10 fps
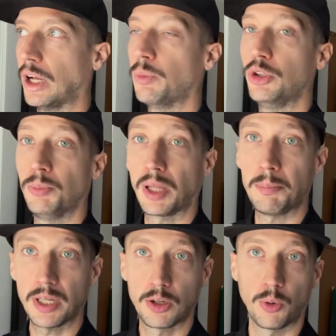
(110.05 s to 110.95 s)
we do play
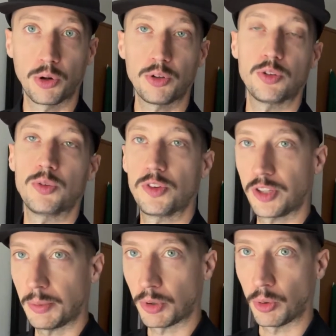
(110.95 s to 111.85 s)
big court, so it's the
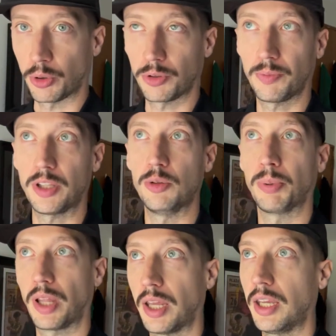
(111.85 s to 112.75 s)
same court that you
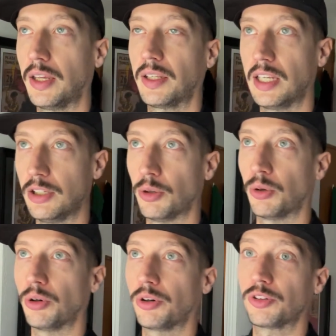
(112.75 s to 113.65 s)
play
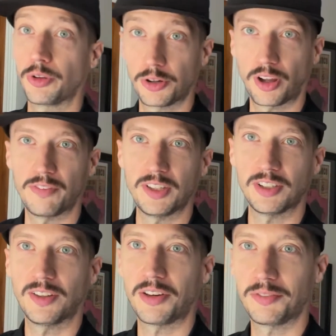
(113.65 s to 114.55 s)
indoor, so there's
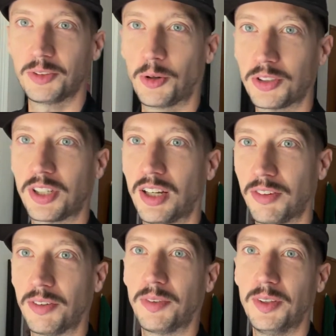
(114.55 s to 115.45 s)
obviously a lot of court to cover.